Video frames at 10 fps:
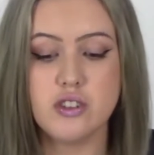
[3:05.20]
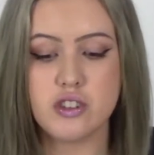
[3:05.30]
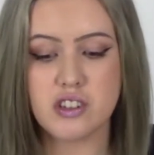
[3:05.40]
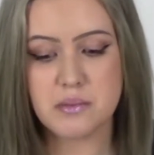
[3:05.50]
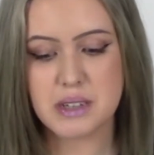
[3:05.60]

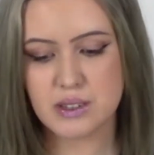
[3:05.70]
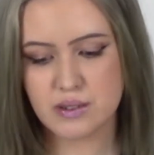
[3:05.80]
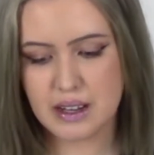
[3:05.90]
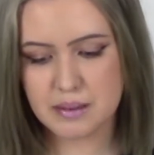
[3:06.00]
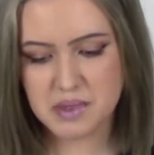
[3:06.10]
2
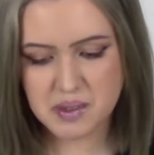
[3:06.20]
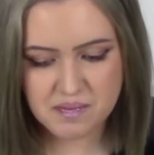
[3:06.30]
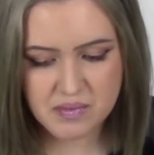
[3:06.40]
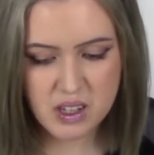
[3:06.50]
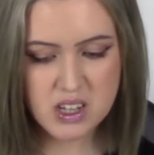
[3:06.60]
milligrams,
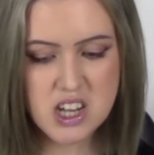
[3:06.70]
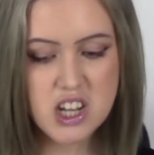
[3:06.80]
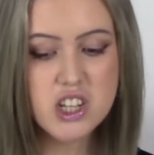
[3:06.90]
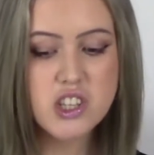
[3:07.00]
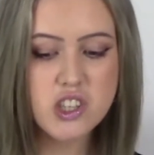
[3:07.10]

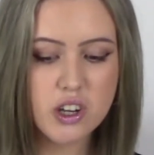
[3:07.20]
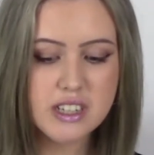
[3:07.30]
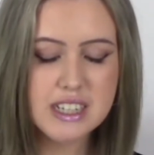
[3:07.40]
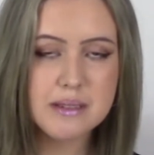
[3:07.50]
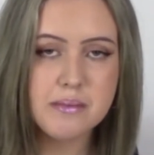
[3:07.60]

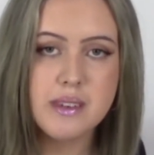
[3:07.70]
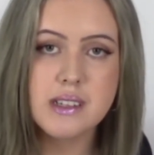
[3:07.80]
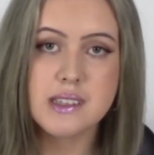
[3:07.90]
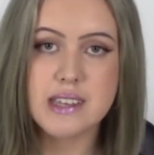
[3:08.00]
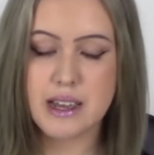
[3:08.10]
sodium,
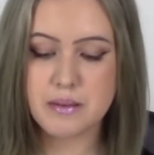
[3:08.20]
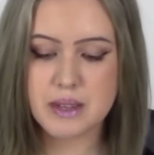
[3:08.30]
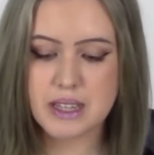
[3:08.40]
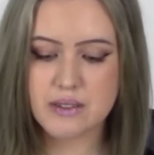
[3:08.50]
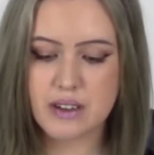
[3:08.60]
10
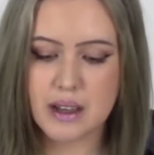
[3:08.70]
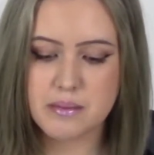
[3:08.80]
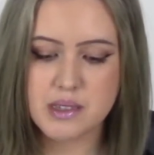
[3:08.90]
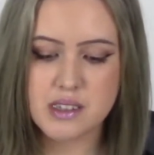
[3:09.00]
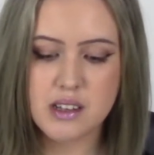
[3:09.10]

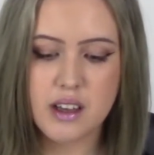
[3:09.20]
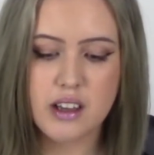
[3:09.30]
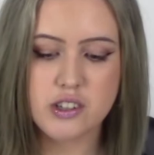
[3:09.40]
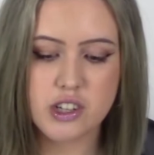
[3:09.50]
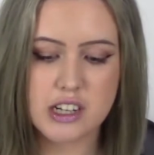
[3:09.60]
milligrams,
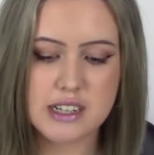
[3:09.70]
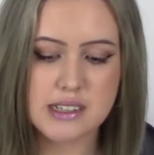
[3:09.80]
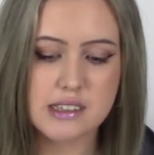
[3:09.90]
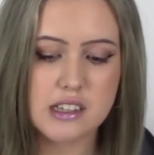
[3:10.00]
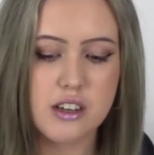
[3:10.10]

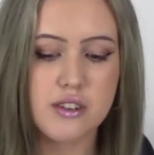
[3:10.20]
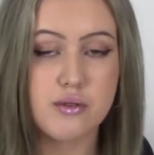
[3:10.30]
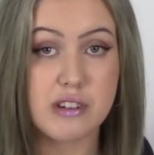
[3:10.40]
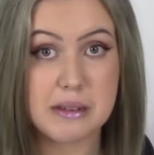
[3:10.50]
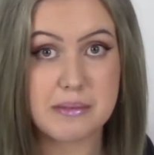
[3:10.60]
sugars,
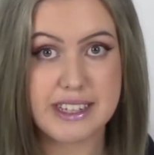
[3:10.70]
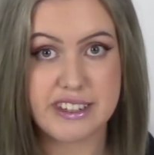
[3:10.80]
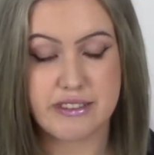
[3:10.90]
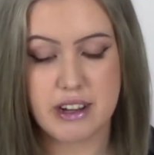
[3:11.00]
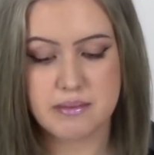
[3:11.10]
3
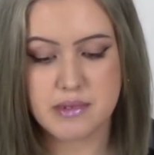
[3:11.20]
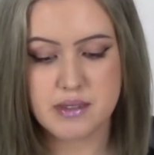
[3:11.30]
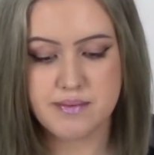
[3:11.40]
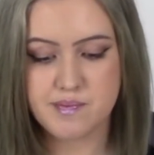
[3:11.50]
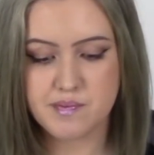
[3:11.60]
milligrams.
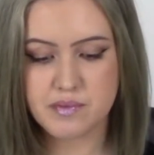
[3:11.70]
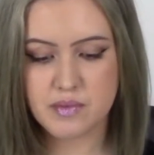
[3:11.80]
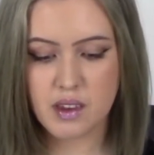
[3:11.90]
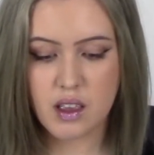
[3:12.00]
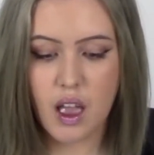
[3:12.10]

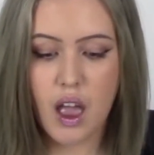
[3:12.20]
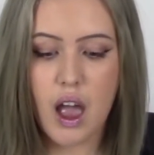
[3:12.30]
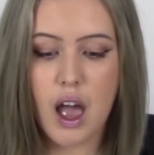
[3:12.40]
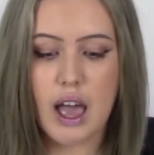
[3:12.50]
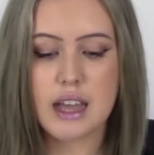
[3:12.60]

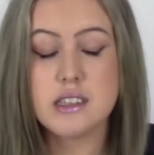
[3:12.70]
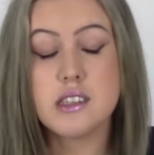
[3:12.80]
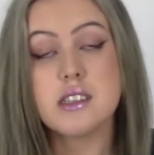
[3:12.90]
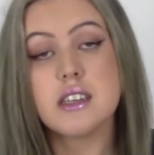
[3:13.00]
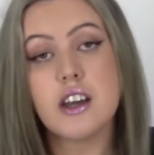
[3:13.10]
And
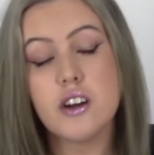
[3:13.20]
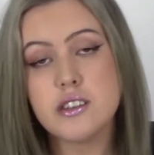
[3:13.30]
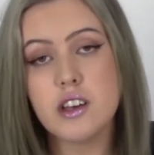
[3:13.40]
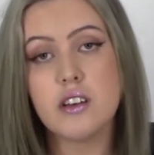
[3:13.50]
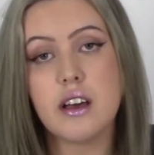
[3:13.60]
they
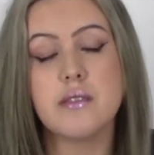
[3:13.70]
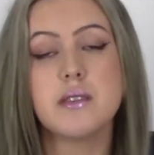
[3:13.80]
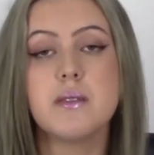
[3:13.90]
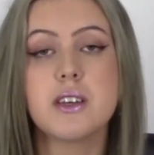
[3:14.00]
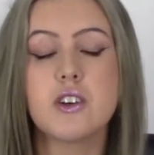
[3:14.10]
also have
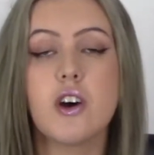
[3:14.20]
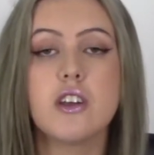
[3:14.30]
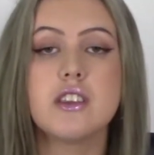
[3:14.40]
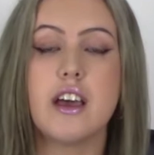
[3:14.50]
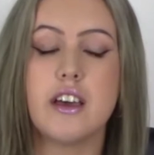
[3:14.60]
something
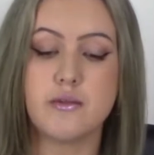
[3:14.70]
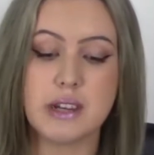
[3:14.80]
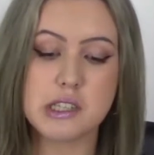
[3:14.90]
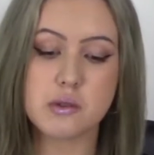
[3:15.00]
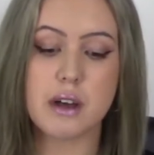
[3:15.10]
called the
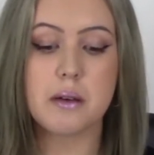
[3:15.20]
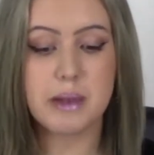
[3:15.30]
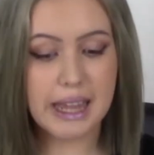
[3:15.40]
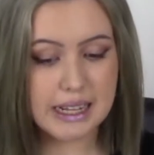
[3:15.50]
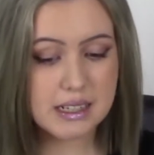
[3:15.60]
Rest Well
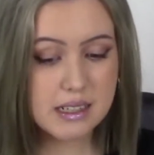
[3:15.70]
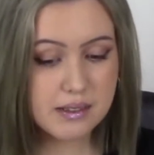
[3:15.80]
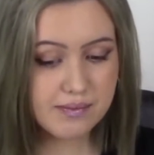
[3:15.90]
blend.